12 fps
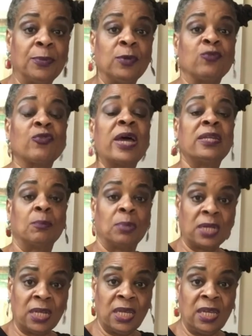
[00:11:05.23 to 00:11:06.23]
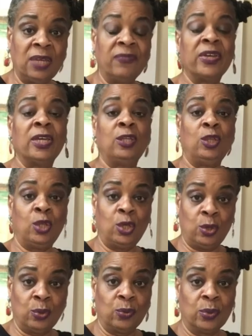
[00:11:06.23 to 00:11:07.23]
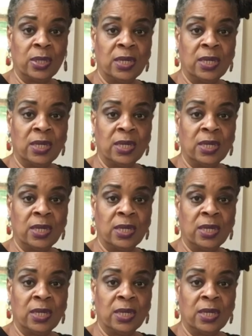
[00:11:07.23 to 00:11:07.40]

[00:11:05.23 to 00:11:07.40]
You're trying to believe in you.